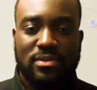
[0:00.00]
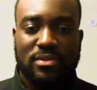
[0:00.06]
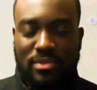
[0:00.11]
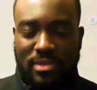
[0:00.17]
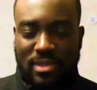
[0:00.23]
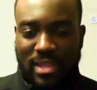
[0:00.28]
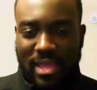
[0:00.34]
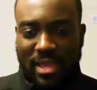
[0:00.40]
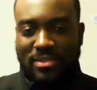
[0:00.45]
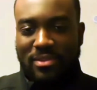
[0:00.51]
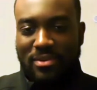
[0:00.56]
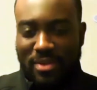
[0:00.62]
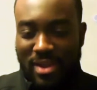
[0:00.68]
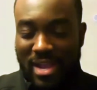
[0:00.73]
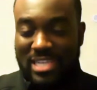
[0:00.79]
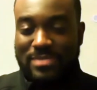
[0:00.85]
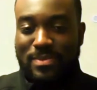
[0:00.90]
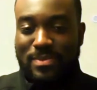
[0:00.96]
like they're
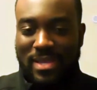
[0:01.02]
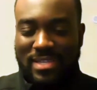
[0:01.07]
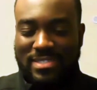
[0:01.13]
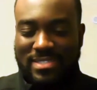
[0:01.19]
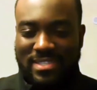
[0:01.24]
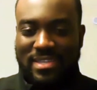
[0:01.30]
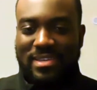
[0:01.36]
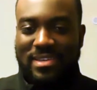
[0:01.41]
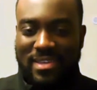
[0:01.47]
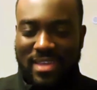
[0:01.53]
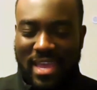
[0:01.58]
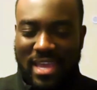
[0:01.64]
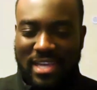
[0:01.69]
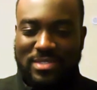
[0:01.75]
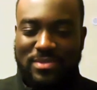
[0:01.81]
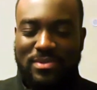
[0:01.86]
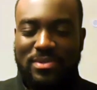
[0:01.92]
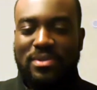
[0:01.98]
hospitalized in the
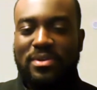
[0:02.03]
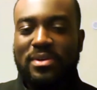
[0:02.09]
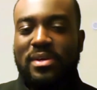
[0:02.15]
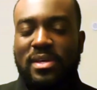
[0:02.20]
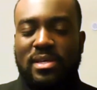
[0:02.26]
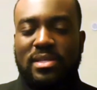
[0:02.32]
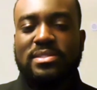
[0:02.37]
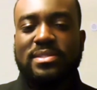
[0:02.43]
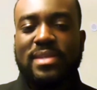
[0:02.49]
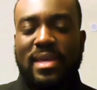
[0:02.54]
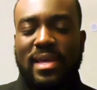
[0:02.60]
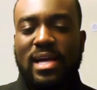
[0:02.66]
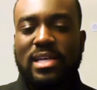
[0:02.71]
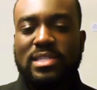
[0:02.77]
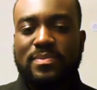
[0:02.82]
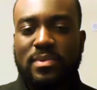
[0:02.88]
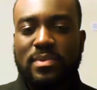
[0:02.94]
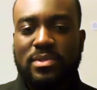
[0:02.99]
actual state
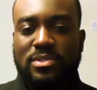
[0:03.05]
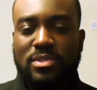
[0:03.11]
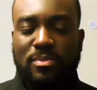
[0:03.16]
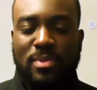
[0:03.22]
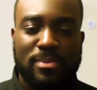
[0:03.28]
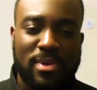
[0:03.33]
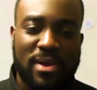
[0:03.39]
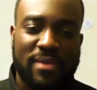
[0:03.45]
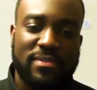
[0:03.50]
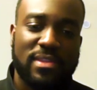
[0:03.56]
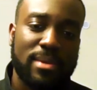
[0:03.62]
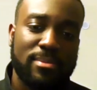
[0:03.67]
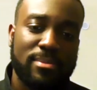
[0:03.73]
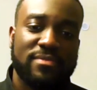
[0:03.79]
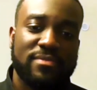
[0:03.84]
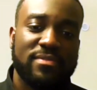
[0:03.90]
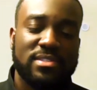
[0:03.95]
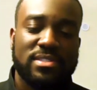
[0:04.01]
hospital, so people have to come
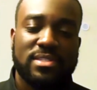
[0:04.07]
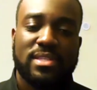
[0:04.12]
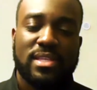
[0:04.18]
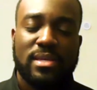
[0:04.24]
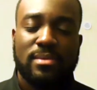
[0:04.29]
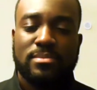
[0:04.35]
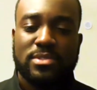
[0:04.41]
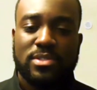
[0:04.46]
and visit them.